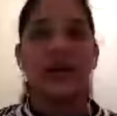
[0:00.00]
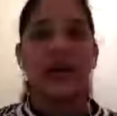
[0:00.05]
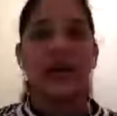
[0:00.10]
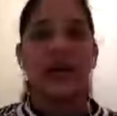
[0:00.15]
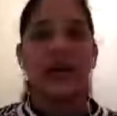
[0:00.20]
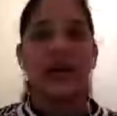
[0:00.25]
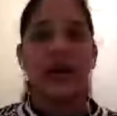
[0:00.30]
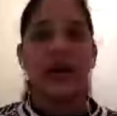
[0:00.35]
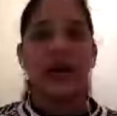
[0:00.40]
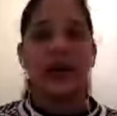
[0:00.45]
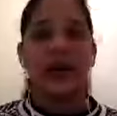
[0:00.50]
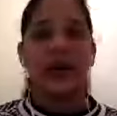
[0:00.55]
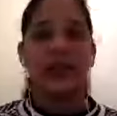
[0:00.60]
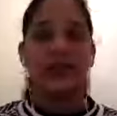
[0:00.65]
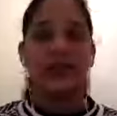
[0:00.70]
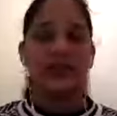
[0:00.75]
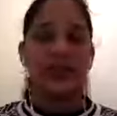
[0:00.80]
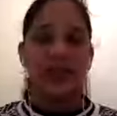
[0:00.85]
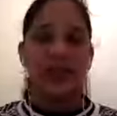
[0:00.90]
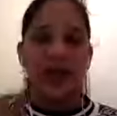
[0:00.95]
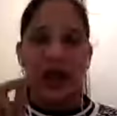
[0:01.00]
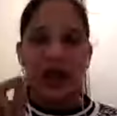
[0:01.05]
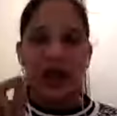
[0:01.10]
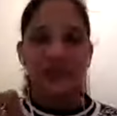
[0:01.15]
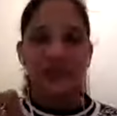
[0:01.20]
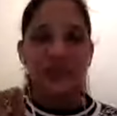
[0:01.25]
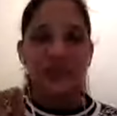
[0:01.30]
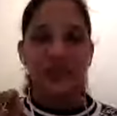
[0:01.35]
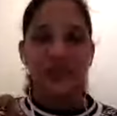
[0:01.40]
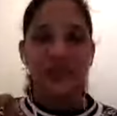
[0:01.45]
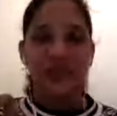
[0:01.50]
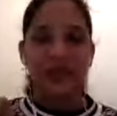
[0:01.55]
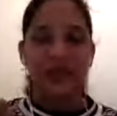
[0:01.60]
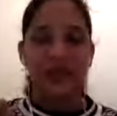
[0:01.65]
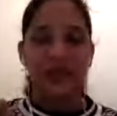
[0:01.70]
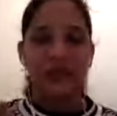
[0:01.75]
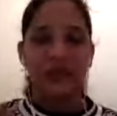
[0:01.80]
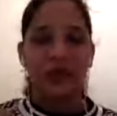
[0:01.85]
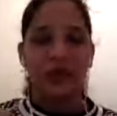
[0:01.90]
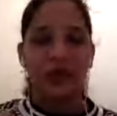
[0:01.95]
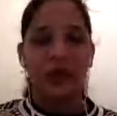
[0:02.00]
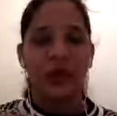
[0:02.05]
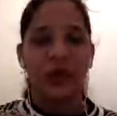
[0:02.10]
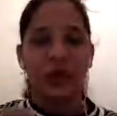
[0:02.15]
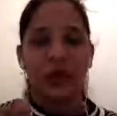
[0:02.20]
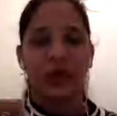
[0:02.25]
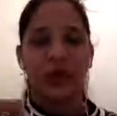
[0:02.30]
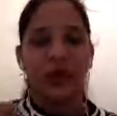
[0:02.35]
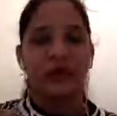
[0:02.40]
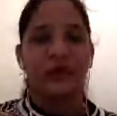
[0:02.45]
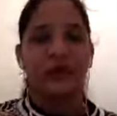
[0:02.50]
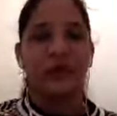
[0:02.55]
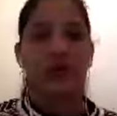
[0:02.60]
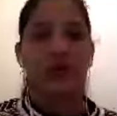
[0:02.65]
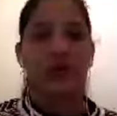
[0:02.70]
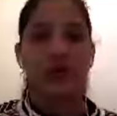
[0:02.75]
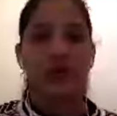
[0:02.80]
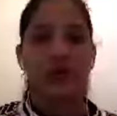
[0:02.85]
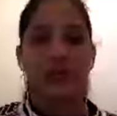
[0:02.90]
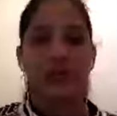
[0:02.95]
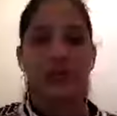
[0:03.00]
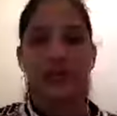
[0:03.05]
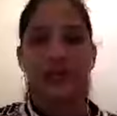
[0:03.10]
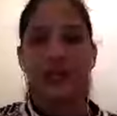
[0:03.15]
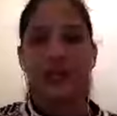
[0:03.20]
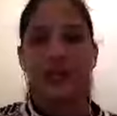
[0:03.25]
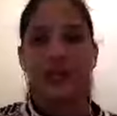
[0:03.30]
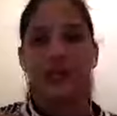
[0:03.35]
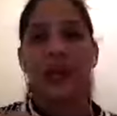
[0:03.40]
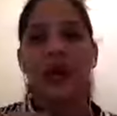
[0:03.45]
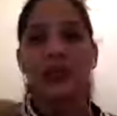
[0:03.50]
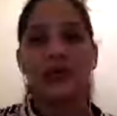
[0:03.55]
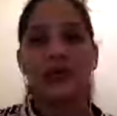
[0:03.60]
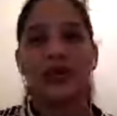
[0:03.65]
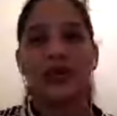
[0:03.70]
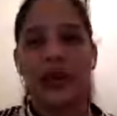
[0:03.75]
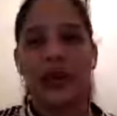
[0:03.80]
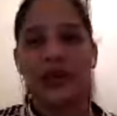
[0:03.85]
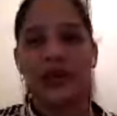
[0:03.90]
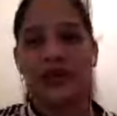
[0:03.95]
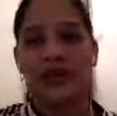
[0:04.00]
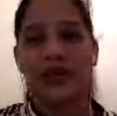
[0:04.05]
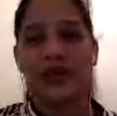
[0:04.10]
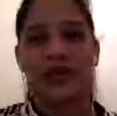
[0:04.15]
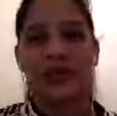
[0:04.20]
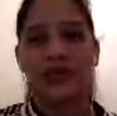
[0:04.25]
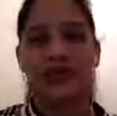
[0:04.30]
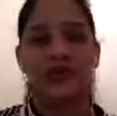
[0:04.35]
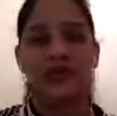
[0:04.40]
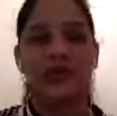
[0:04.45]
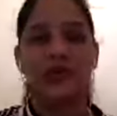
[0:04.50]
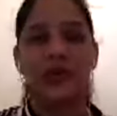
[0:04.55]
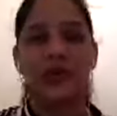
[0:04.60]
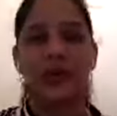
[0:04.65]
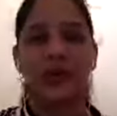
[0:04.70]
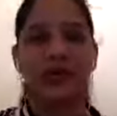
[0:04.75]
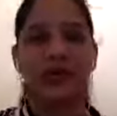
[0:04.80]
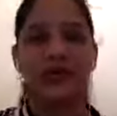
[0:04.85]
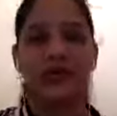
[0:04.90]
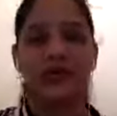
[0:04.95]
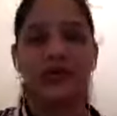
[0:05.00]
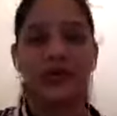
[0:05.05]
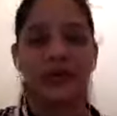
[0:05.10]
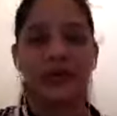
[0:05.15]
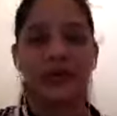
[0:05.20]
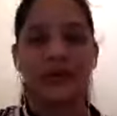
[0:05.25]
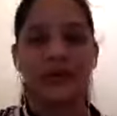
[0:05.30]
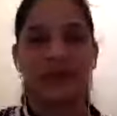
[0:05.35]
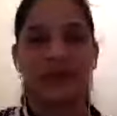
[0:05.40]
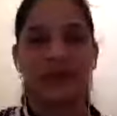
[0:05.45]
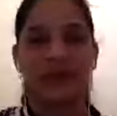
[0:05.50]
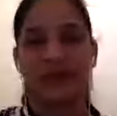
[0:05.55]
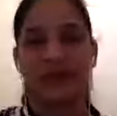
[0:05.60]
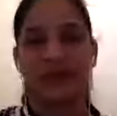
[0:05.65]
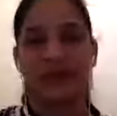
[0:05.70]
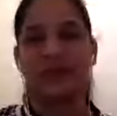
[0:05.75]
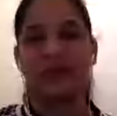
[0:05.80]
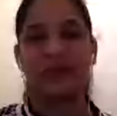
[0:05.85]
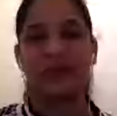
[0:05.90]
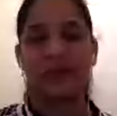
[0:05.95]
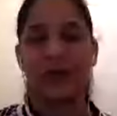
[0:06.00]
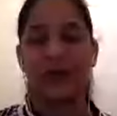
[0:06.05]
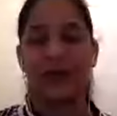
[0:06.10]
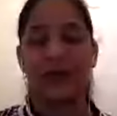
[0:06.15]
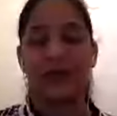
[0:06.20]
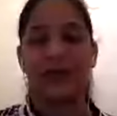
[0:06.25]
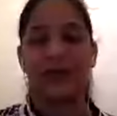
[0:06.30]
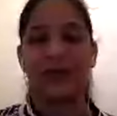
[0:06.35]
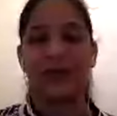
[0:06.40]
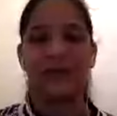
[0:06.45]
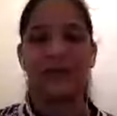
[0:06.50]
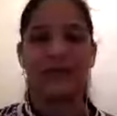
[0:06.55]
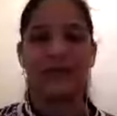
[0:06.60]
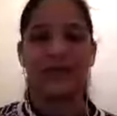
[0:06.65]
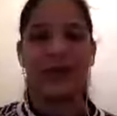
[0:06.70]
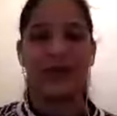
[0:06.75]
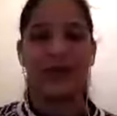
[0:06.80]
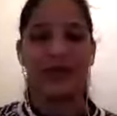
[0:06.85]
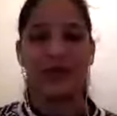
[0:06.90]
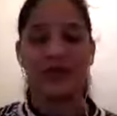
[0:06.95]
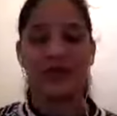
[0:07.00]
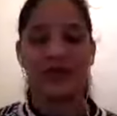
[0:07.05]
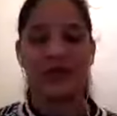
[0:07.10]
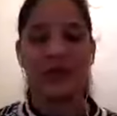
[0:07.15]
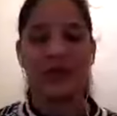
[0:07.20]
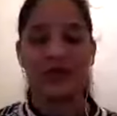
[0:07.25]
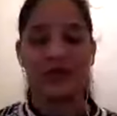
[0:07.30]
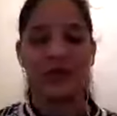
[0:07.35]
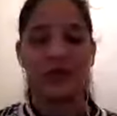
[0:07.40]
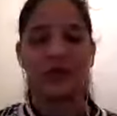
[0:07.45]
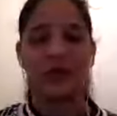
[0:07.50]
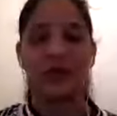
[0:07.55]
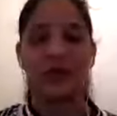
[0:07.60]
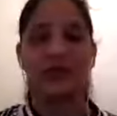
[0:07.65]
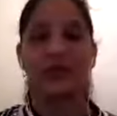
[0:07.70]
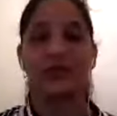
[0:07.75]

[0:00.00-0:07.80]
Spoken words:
But then after a certain point, when you've crossed, say, 1,000 characters, or when you've crossed, I don't know if it's 1,000 or 2,000, whatever.